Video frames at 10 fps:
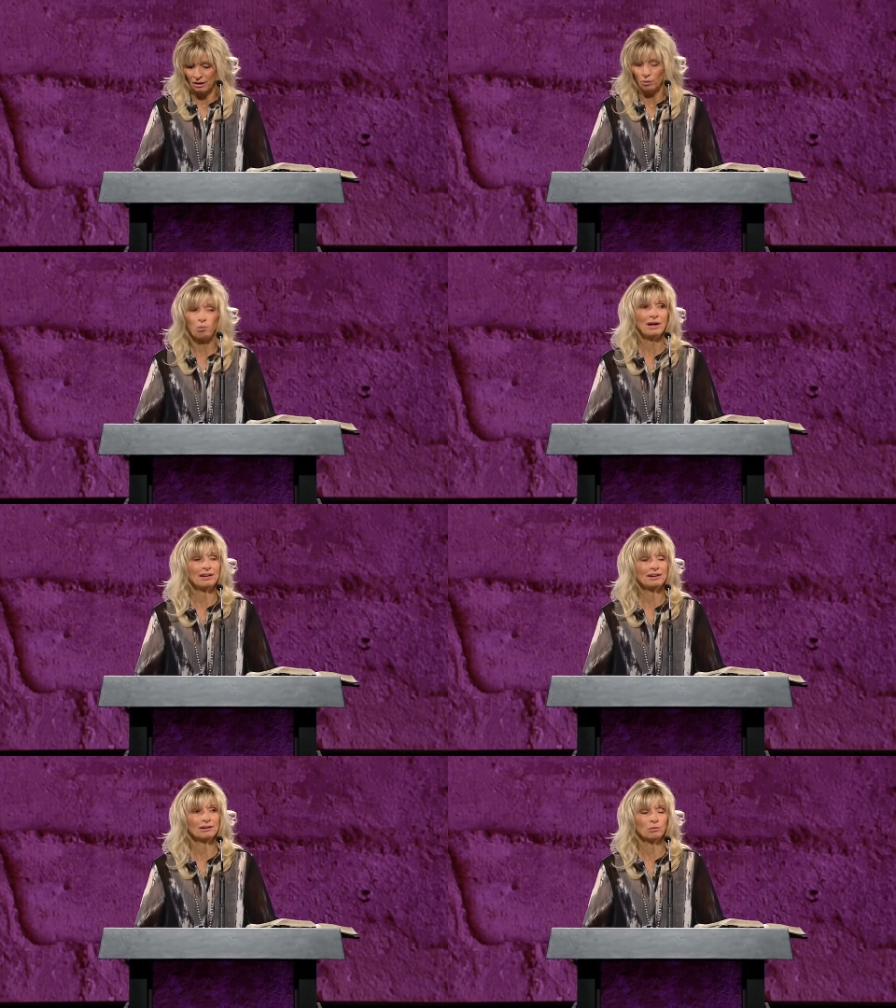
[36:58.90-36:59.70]

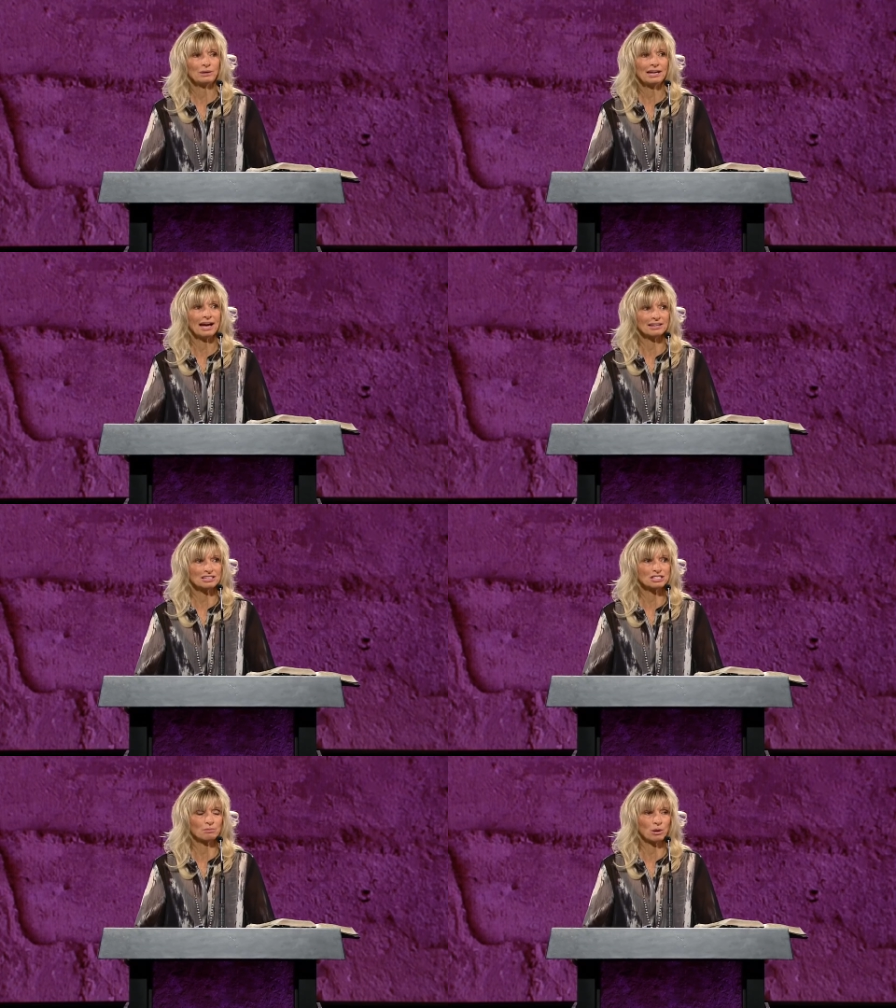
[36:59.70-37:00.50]
when we had
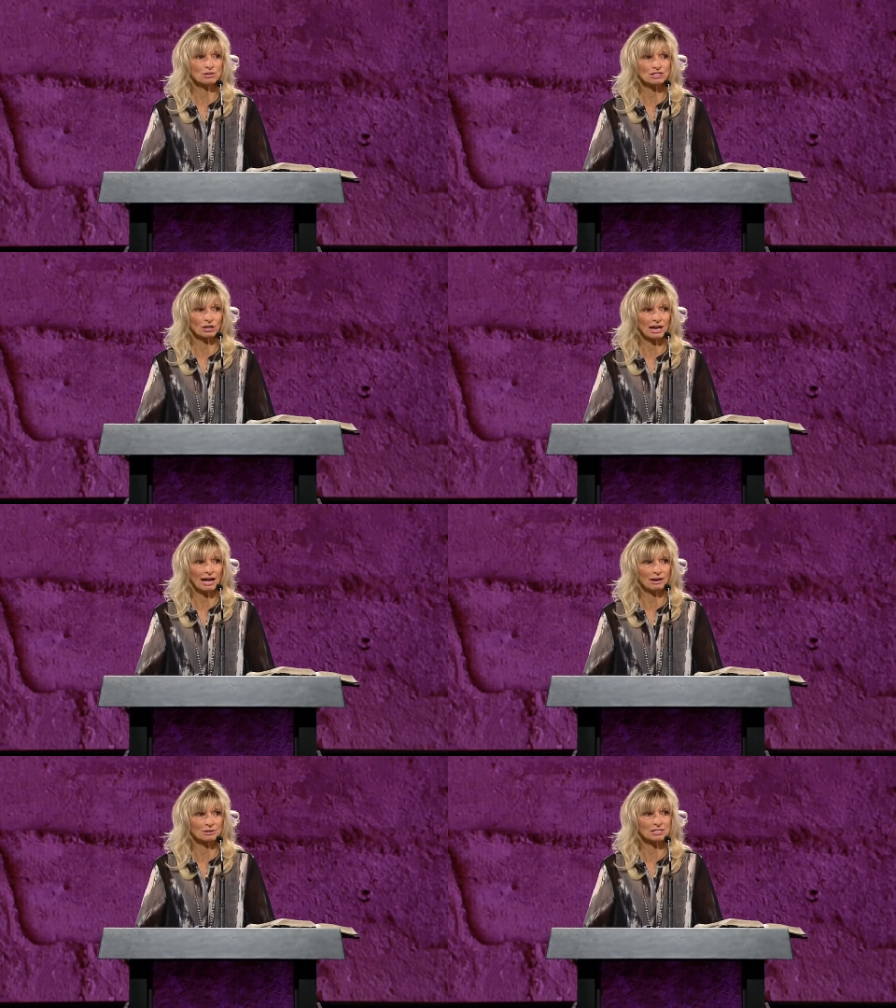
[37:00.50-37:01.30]
exposed our
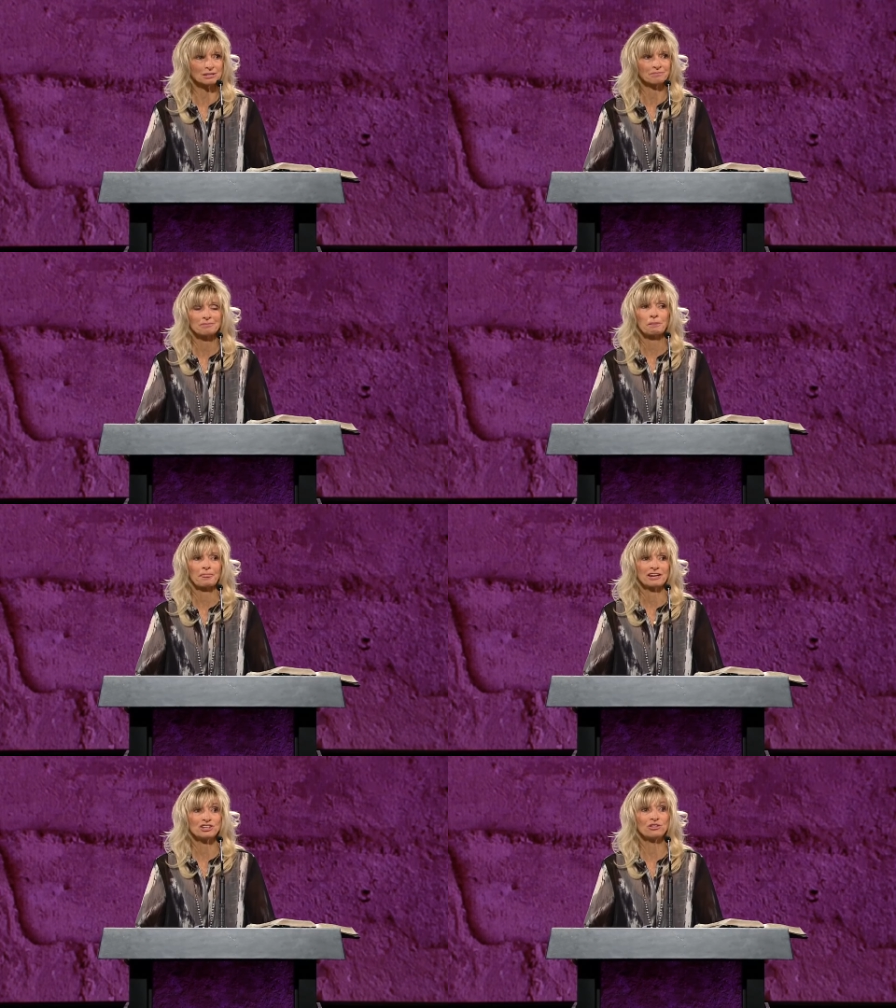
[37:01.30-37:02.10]
house
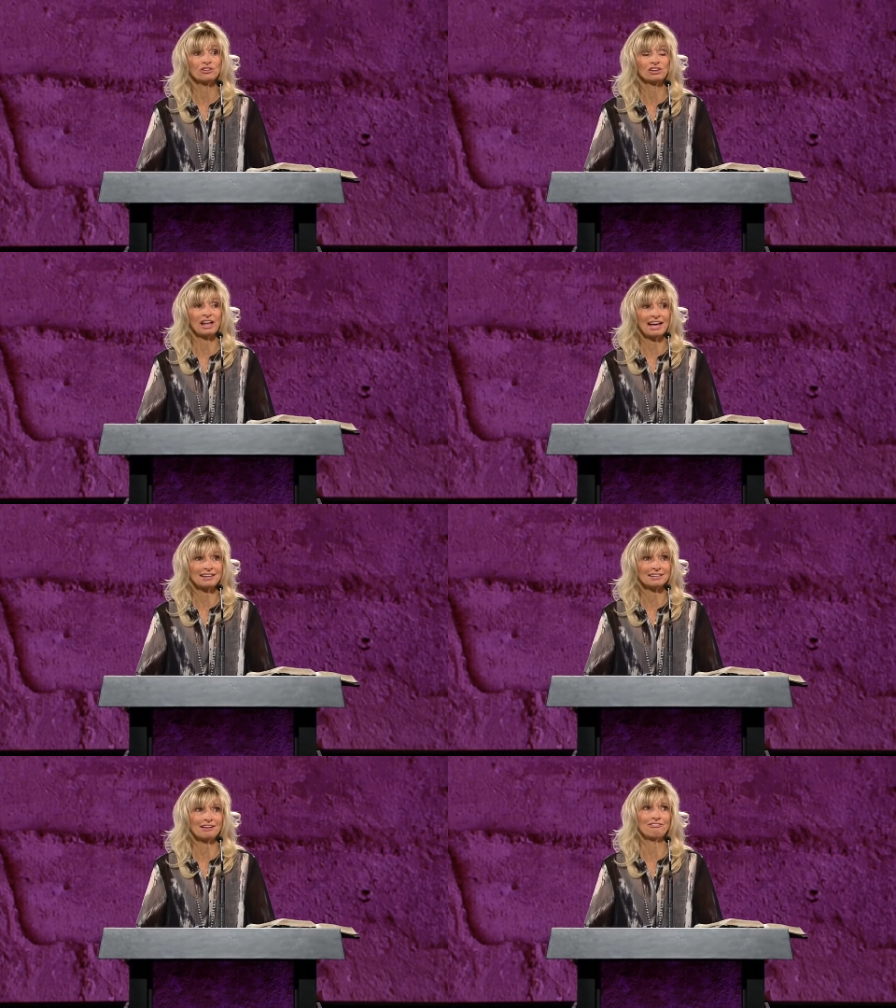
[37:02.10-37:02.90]
to the
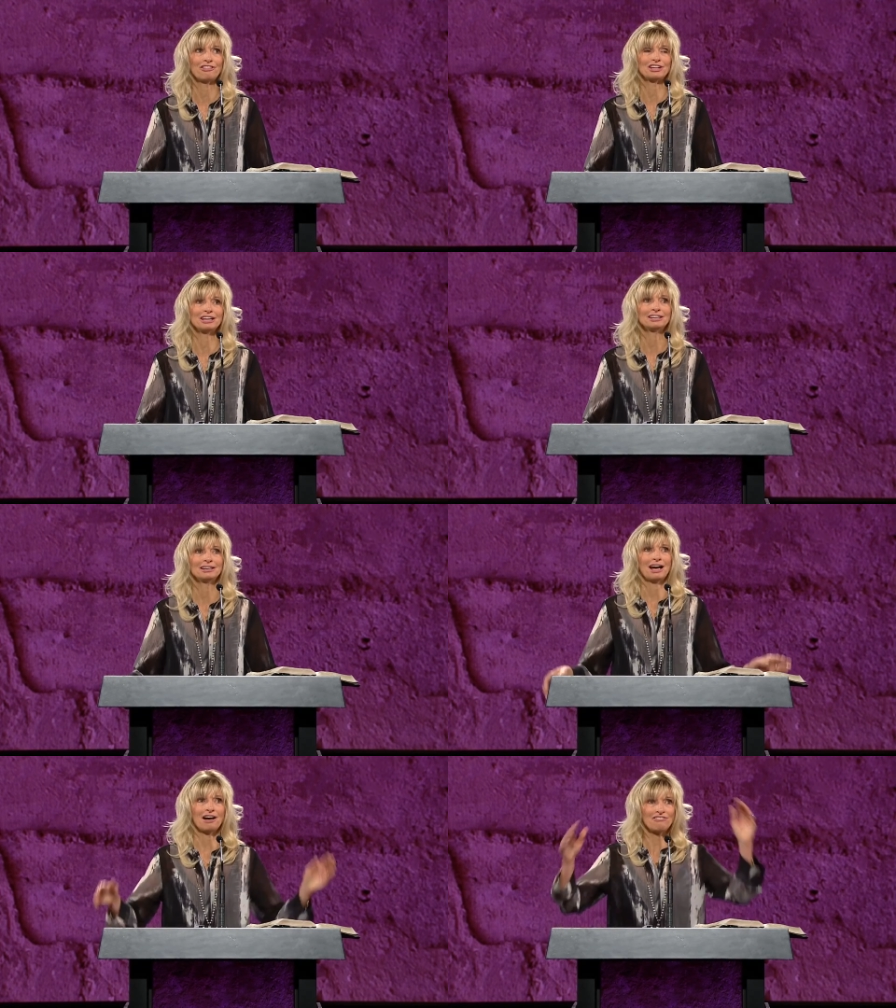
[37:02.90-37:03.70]
light of the,
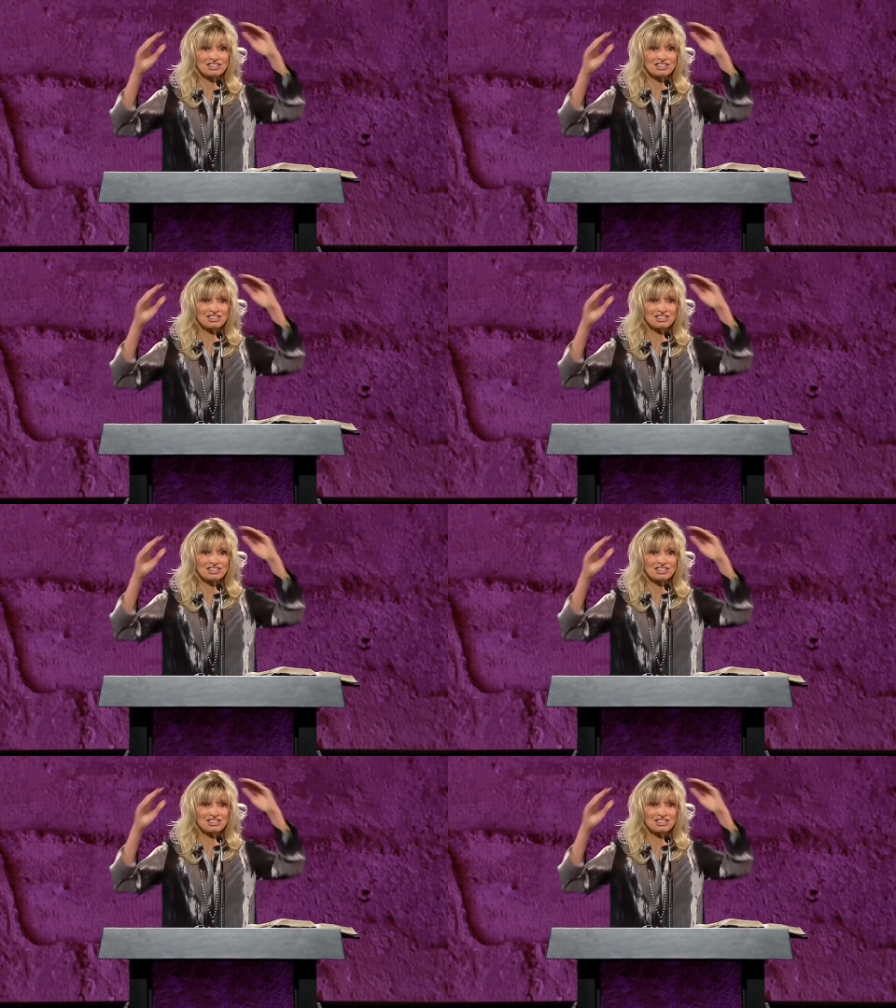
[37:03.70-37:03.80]
of the